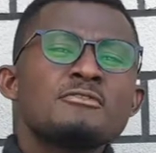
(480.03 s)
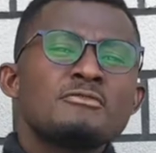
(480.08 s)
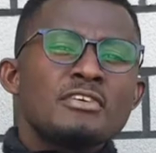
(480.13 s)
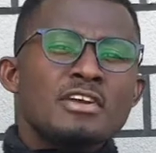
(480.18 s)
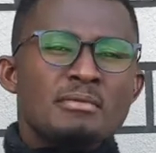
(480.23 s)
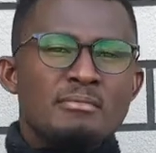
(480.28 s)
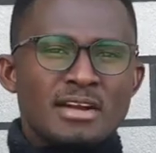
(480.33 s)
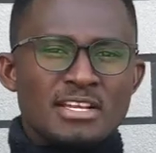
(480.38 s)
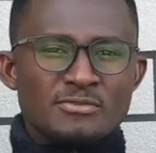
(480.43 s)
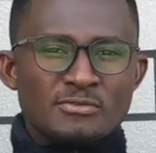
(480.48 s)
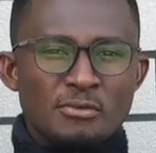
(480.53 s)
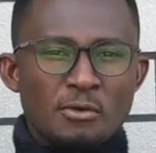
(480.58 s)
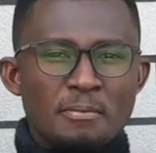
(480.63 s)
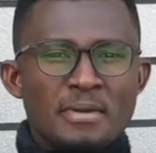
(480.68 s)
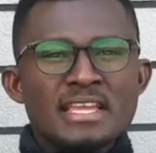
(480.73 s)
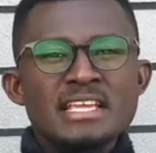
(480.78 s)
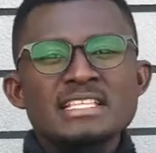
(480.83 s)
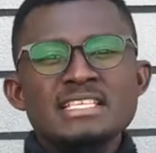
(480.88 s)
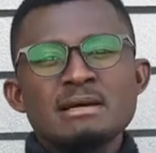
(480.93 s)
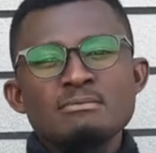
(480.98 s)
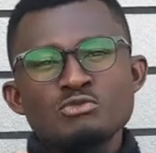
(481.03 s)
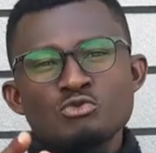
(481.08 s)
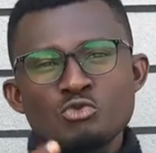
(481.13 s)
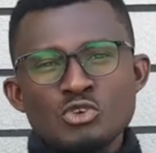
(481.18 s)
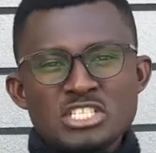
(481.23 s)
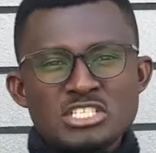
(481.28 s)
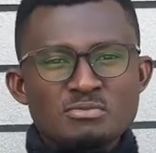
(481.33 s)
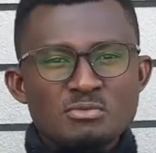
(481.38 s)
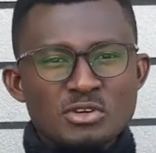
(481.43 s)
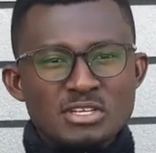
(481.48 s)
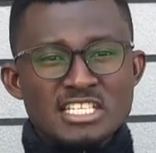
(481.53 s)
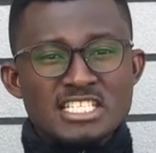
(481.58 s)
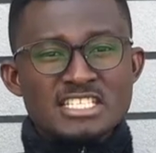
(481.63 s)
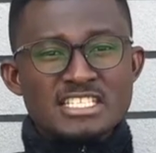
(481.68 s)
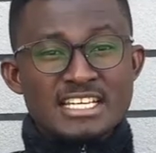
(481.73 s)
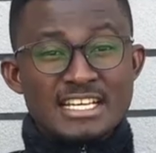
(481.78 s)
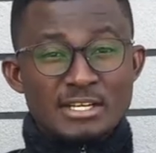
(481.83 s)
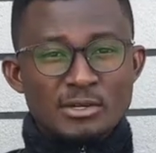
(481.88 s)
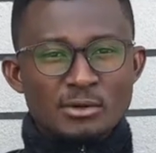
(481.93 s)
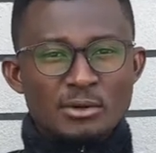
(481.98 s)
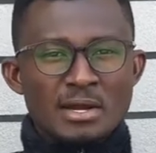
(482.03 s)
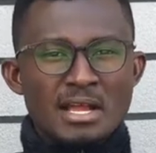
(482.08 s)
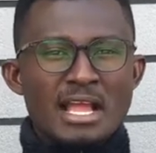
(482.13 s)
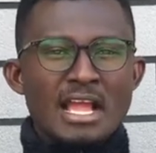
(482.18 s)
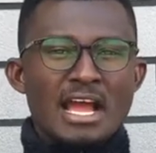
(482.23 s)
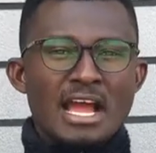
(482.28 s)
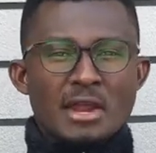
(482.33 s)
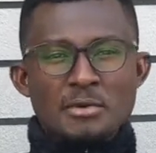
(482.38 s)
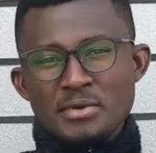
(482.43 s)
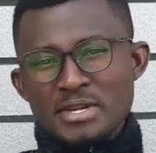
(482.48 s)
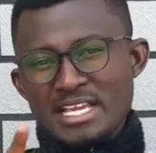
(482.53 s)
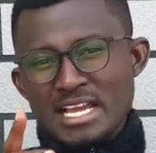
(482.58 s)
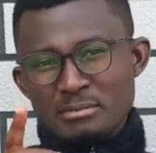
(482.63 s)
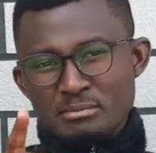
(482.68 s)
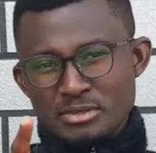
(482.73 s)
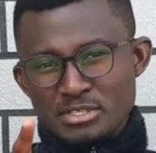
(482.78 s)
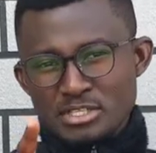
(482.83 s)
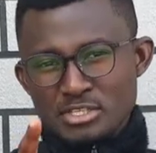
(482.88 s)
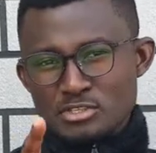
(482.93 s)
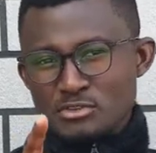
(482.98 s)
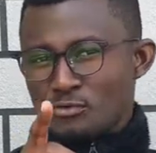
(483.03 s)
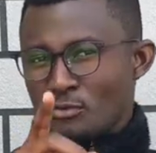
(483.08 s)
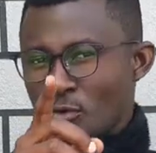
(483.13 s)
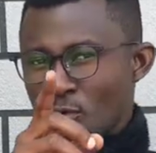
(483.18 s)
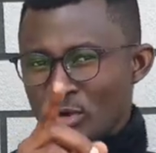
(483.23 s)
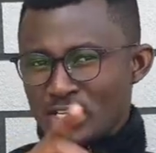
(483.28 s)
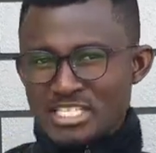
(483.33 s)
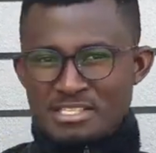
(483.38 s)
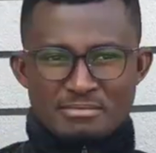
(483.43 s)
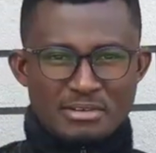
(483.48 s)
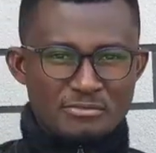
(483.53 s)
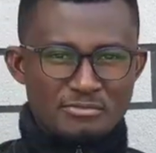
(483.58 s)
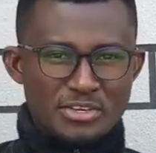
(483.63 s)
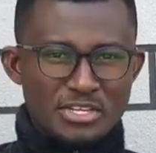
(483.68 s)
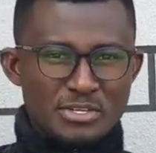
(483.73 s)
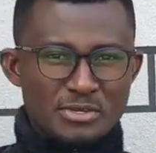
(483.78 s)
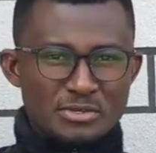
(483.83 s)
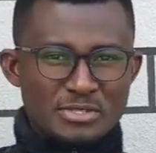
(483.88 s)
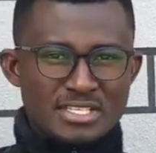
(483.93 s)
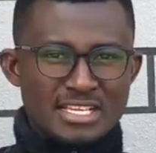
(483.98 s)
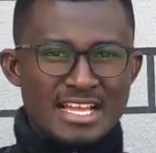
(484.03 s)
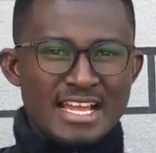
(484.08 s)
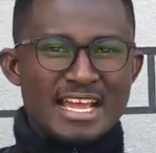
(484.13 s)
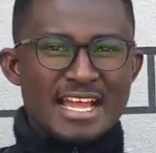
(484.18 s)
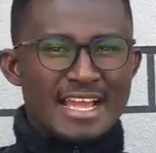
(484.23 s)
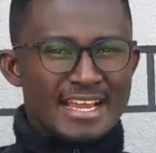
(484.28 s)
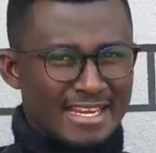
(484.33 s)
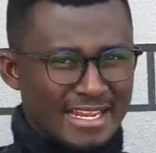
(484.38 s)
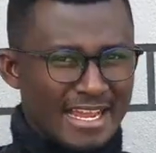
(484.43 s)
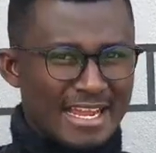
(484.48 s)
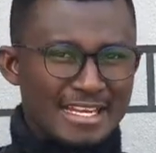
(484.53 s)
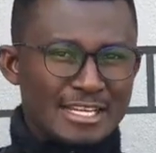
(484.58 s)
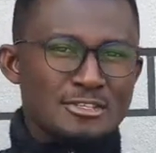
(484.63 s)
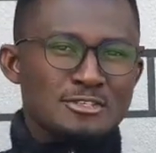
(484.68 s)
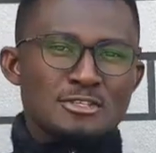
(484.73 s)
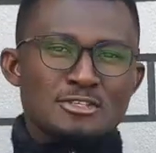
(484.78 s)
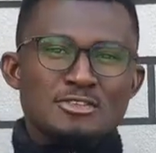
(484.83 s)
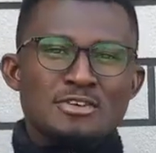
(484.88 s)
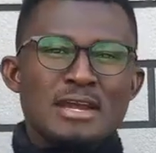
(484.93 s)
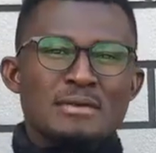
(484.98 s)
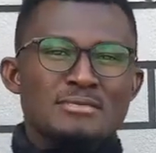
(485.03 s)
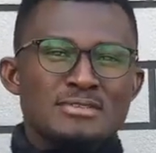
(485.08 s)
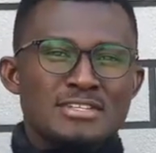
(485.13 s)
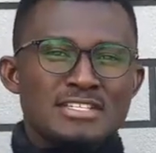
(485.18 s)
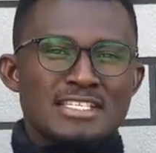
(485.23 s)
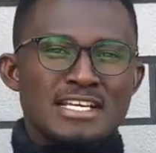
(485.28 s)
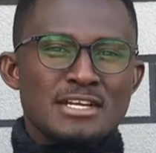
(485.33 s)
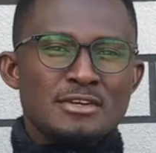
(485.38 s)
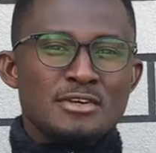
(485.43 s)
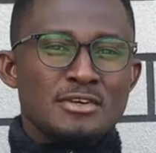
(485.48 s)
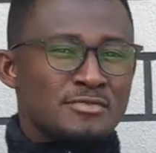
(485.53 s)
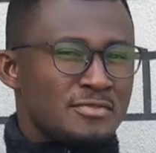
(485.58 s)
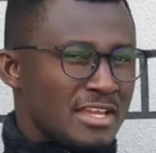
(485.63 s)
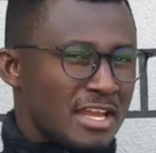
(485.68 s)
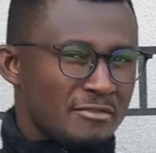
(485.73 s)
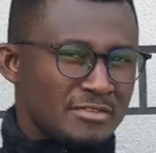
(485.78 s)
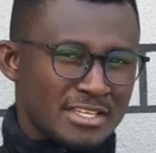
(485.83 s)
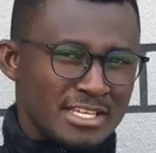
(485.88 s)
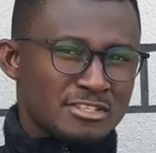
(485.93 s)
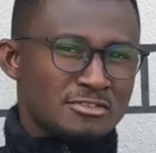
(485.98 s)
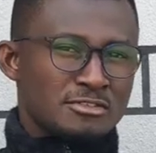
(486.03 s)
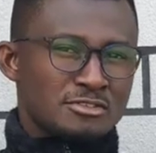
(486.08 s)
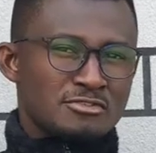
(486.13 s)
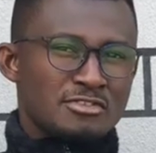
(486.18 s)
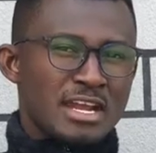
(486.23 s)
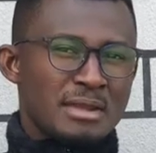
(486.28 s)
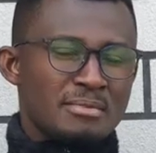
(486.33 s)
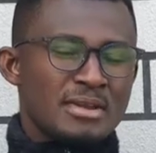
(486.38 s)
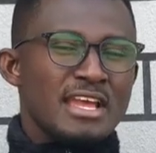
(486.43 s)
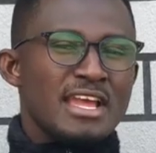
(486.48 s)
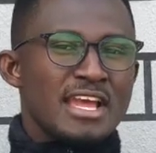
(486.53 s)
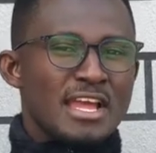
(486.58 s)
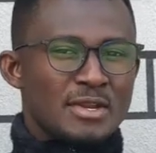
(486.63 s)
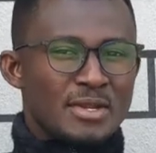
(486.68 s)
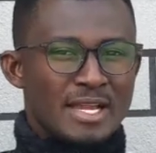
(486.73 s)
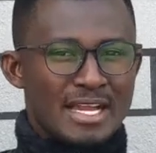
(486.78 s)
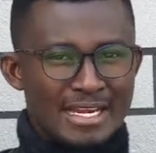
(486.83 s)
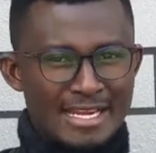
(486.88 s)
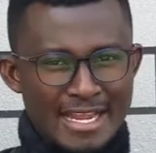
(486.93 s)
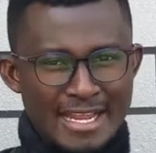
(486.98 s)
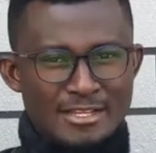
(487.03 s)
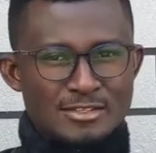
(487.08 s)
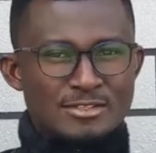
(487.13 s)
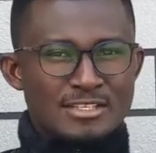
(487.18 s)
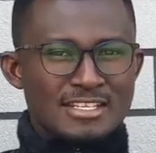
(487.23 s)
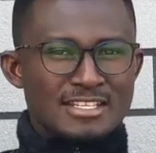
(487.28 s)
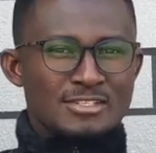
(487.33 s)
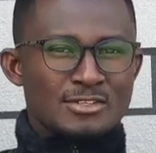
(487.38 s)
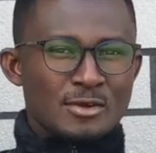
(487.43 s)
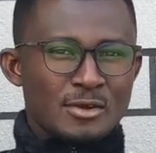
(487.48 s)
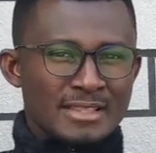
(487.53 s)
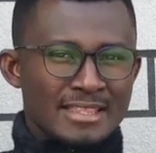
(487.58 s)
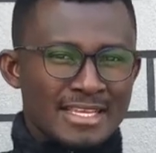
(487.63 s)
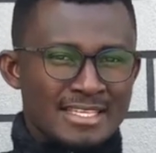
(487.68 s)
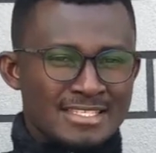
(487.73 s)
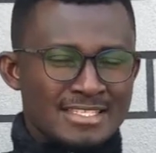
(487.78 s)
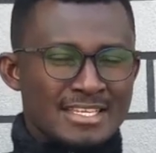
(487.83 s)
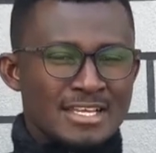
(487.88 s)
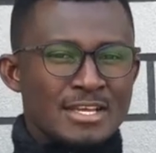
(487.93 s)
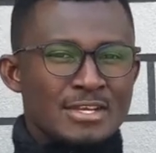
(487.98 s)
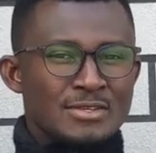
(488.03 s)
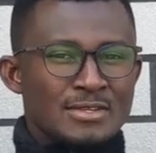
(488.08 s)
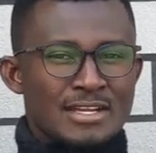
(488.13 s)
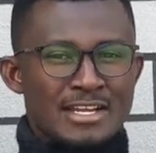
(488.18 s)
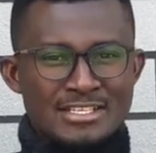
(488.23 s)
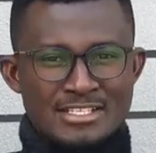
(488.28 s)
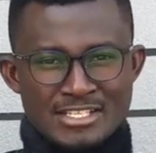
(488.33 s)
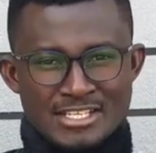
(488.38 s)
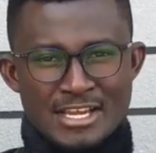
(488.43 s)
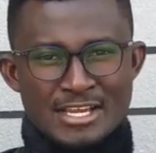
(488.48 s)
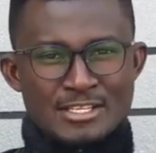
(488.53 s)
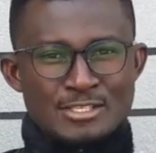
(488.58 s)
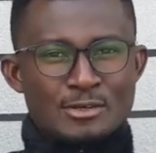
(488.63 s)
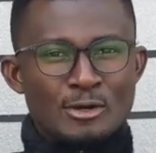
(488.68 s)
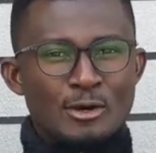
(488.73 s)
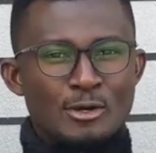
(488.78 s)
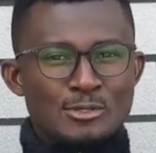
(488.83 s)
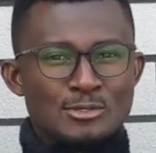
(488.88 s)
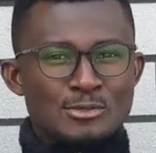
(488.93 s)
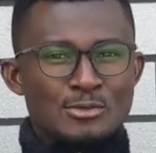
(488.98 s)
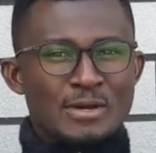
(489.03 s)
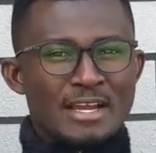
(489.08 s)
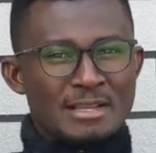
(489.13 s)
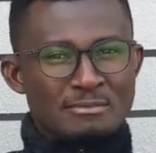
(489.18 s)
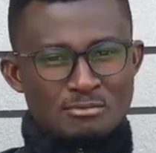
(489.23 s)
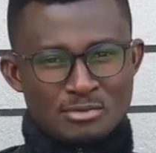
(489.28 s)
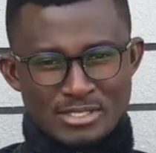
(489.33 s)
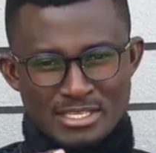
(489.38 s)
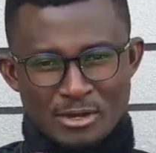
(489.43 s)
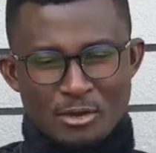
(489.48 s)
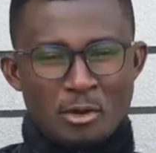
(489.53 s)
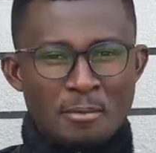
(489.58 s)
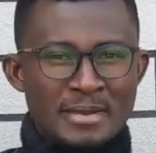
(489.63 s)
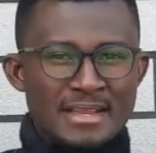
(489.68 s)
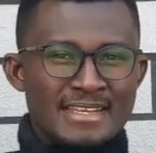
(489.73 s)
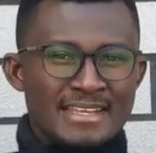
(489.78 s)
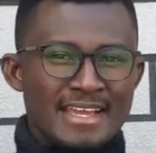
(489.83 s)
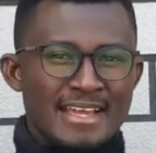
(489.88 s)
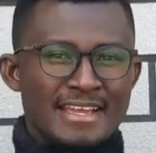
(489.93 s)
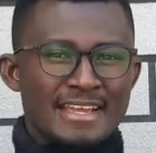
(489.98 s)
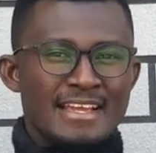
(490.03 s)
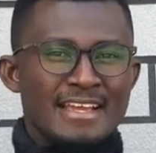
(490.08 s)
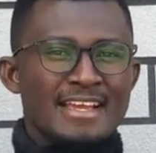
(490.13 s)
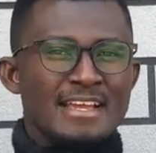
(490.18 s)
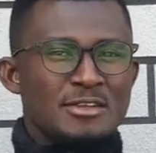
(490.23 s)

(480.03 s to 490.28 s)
you very much for making time to watch me on this channel. I really appreciate you for watching my videos, and kindly subscribe to the channel if you haven't yet subscribed, and you can like to this content. You can share it also and put a comment there.